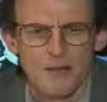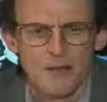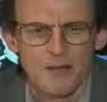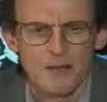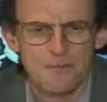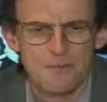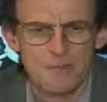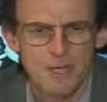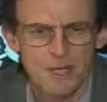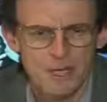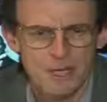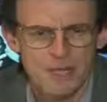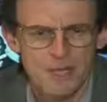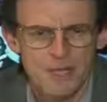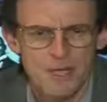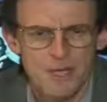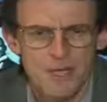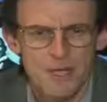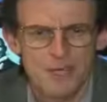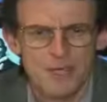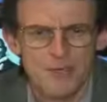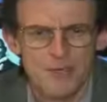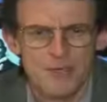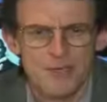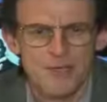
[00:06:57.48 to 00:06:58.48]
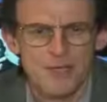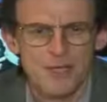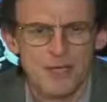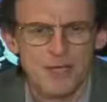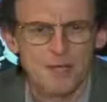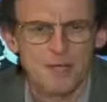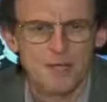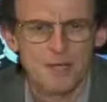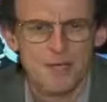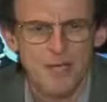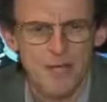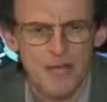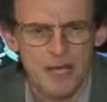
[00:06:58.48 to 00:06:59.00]
The money changers
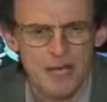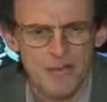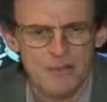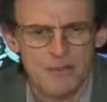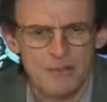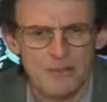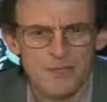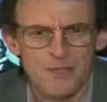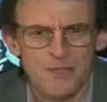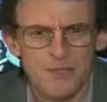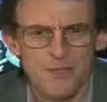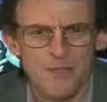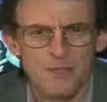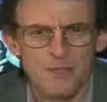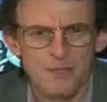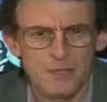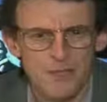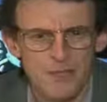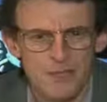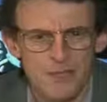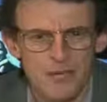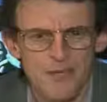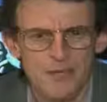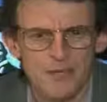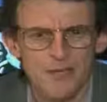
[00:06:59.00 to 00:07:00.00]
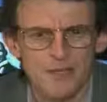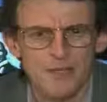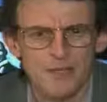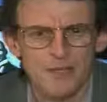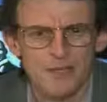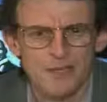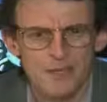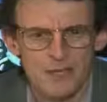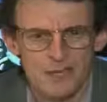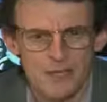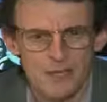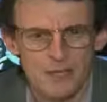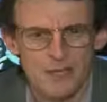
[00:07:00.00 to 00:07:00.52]
had been able to create a
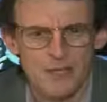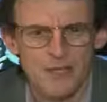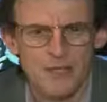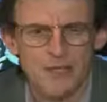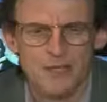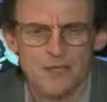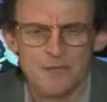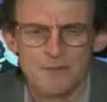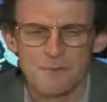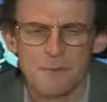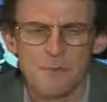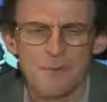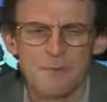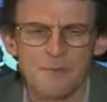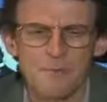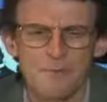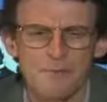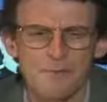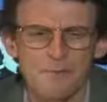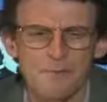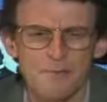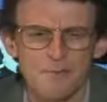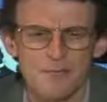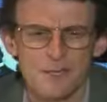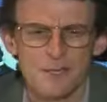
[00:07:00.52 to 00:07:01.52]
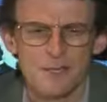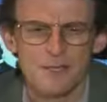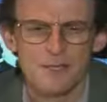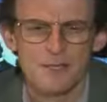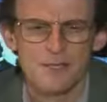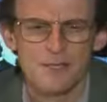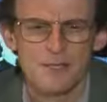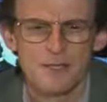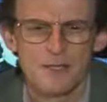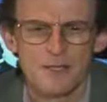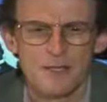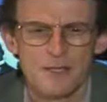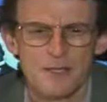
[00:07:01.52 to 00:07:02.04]
series of booms and
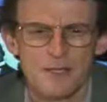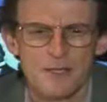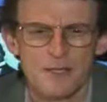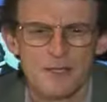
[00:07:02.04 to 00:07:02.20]
busts.